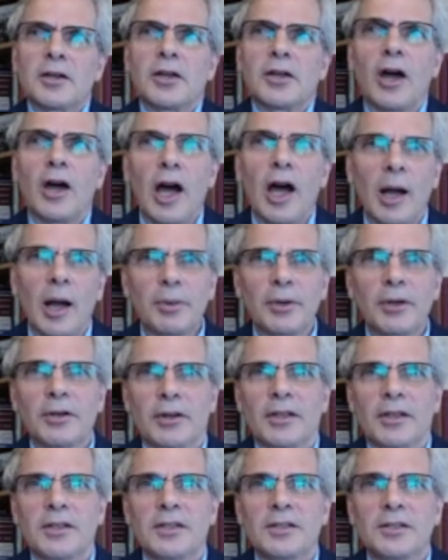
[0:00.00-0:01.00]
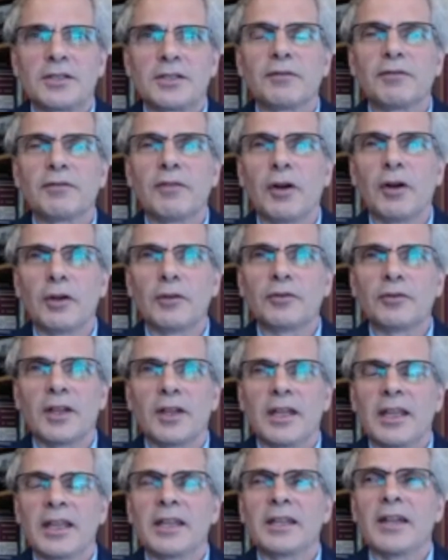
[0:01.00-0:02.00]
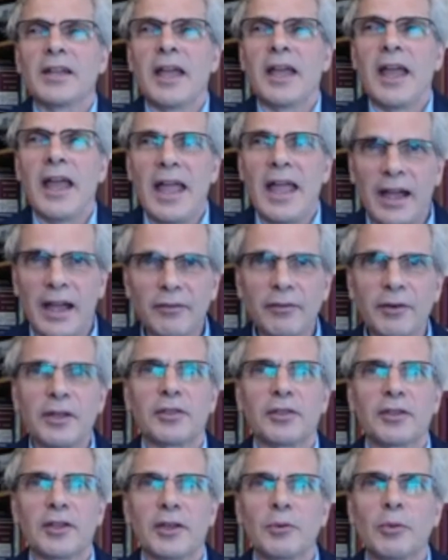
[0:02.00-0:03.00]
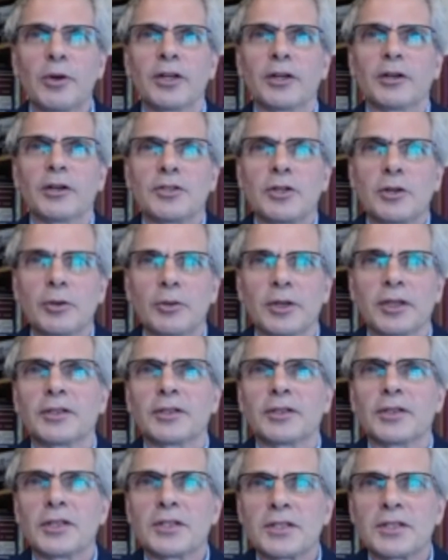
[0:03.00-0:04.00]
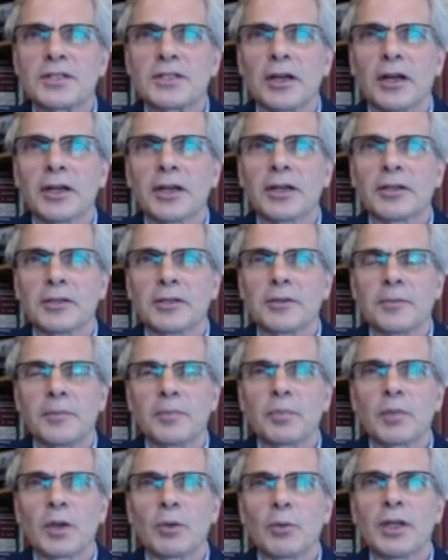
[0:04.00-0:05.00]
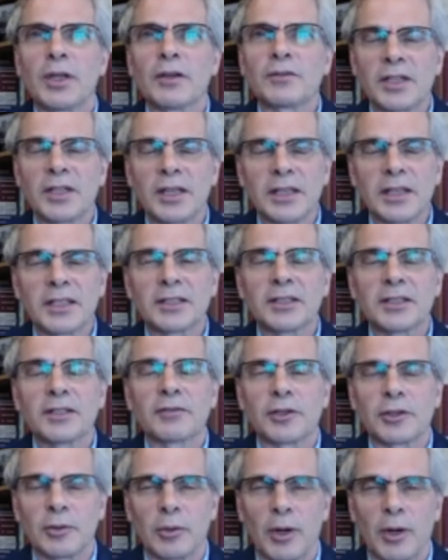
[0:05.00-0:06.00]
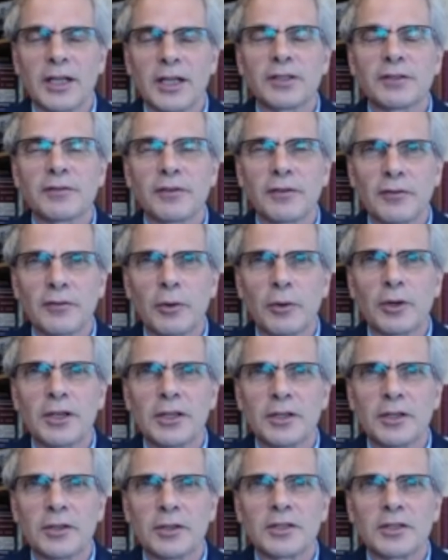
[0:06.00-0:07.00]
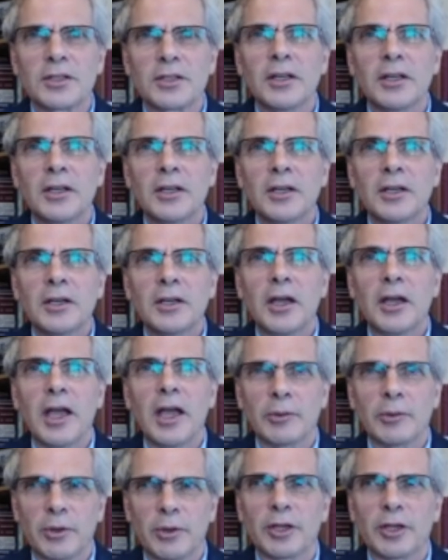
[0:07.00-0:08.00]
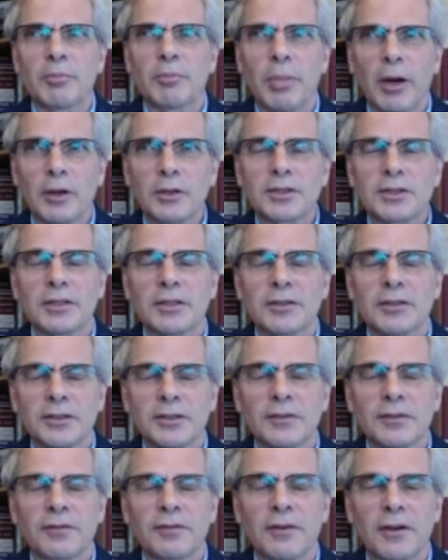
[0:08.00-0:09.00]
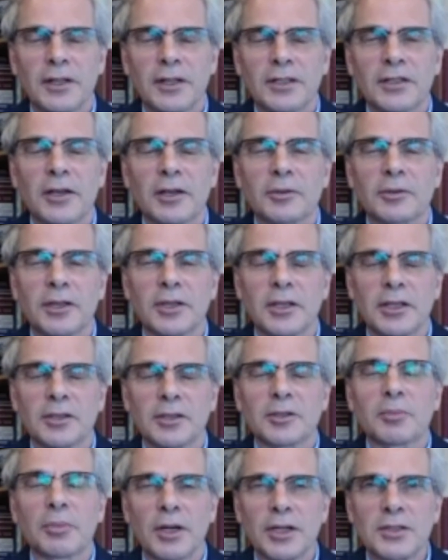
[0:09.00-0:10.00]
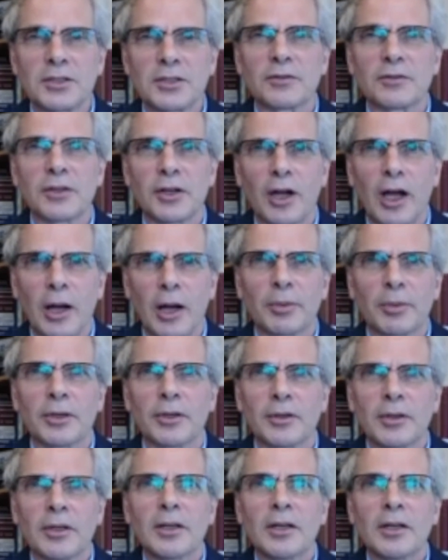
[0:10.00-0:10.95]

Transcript: Copper is involved in everything we are doing in this society. We have taken it for granted for 40 years, and we are about to find out in the price of copper